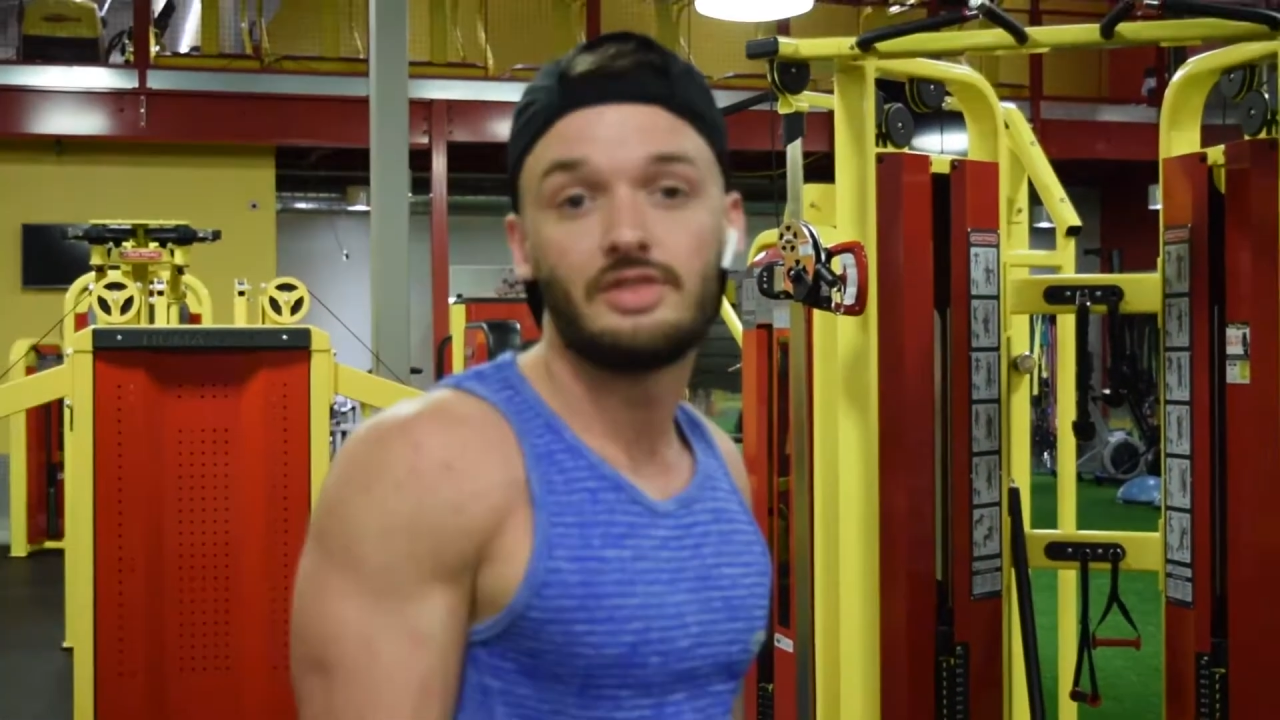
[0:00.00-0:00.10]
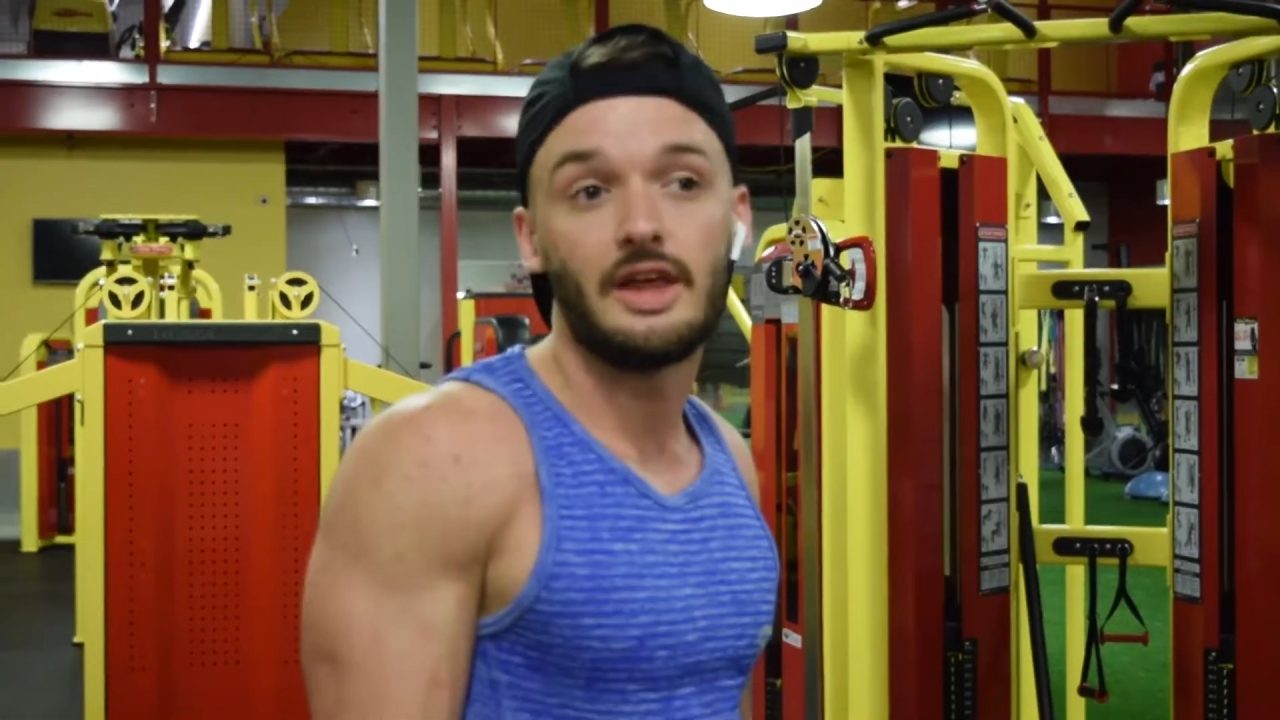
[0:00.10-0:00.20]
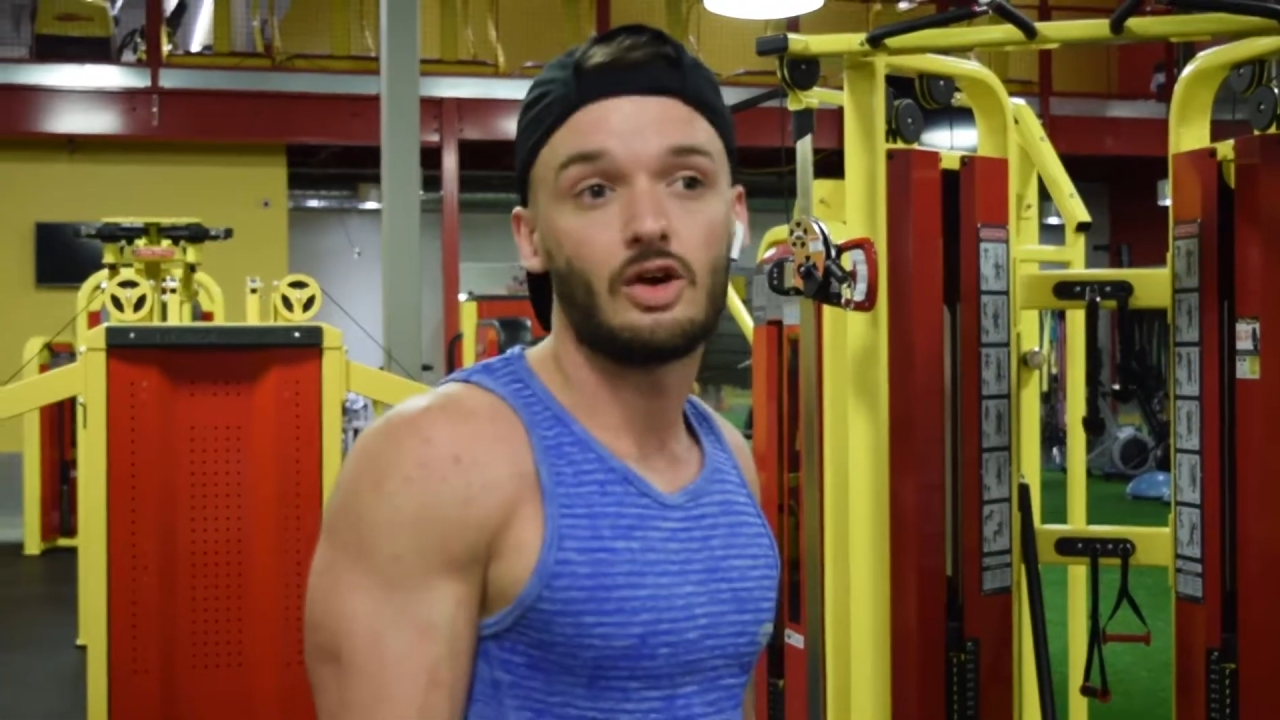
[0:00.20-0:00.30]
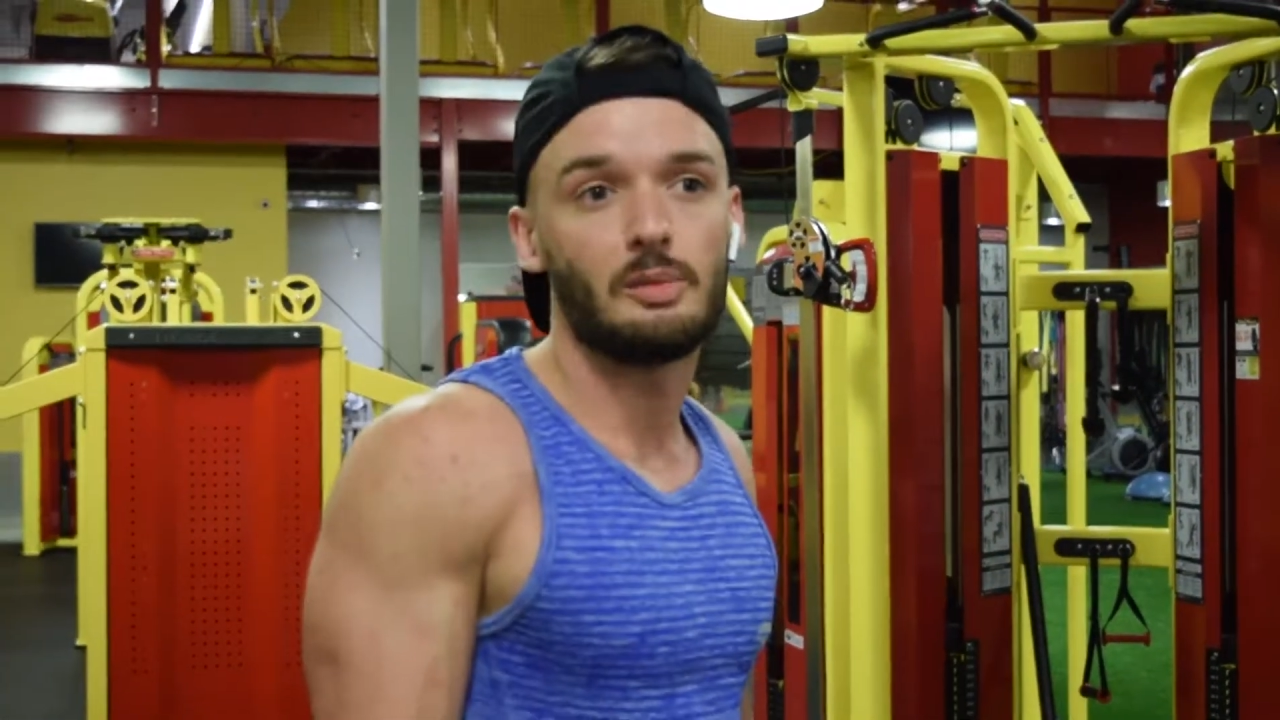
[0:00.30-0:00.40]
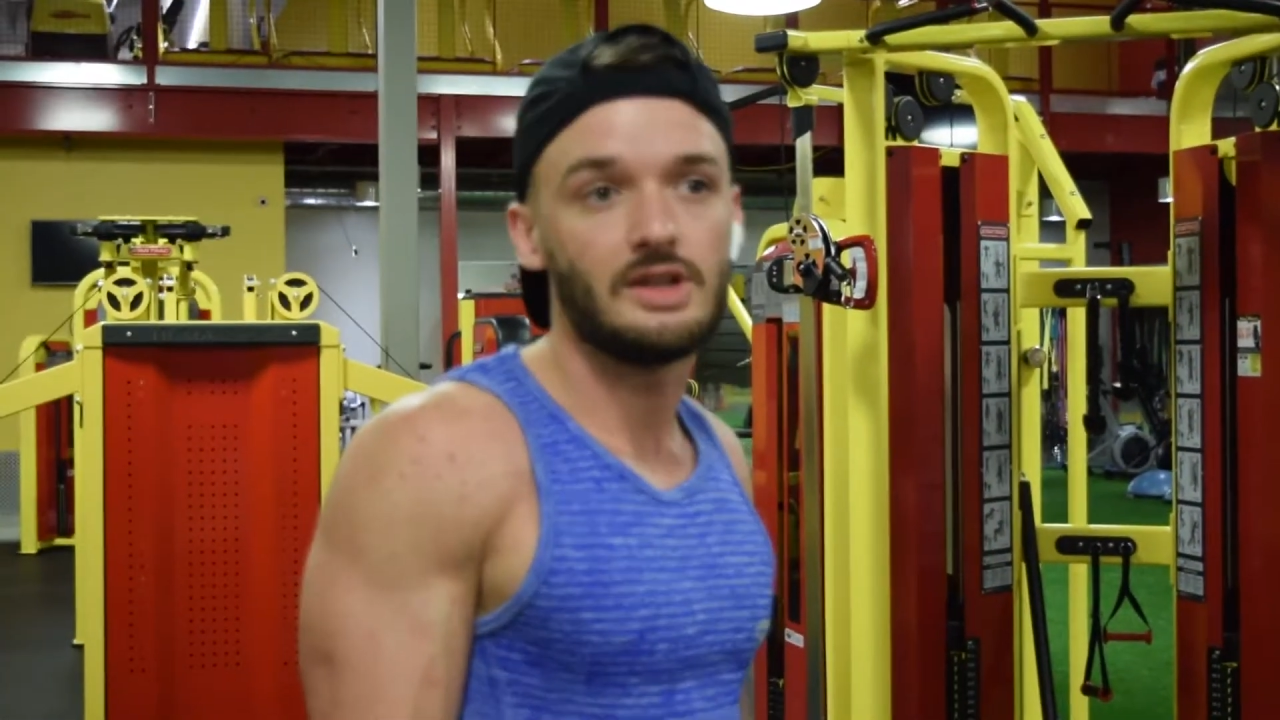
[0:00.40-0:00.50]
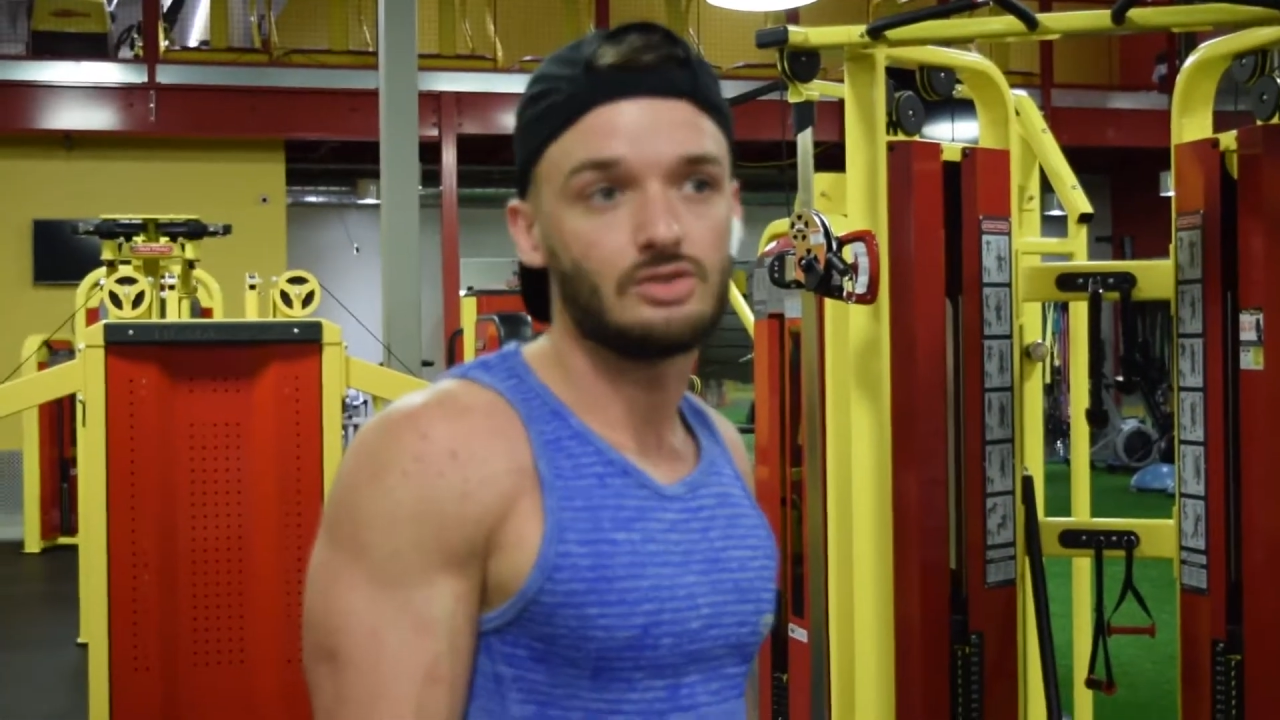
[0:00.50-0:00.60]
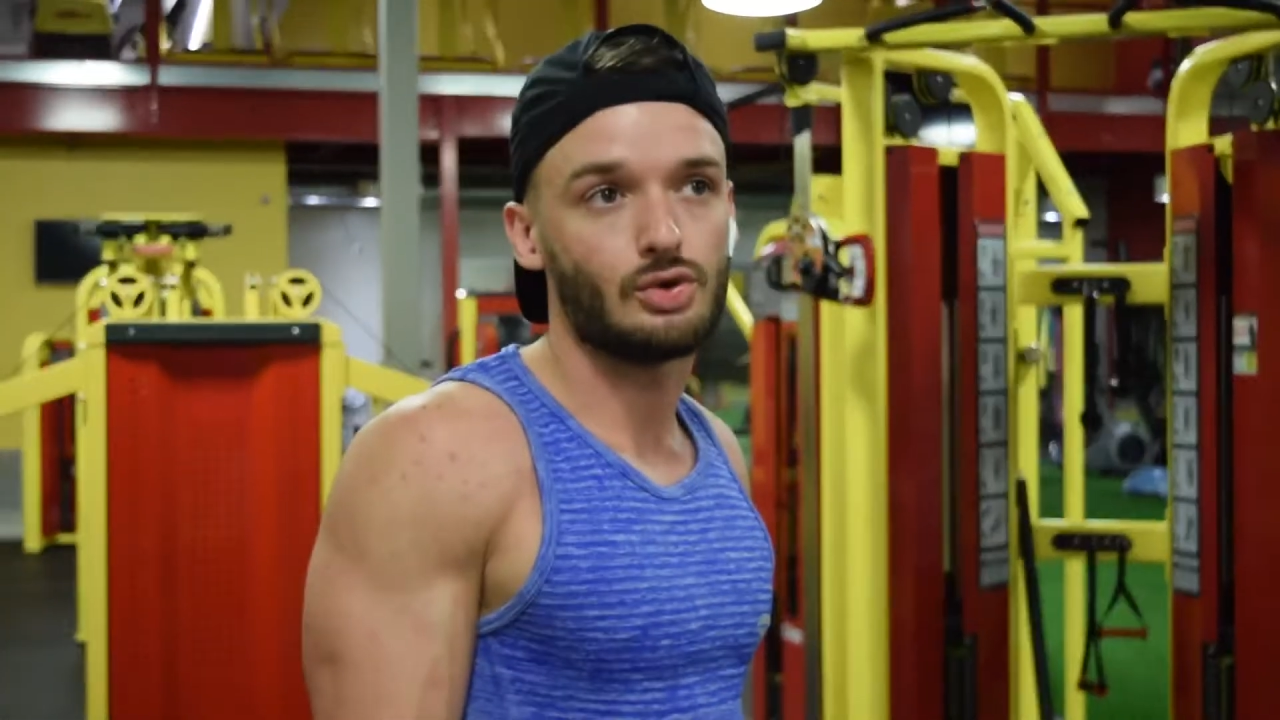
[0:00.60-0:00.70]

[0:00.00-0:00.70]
they are being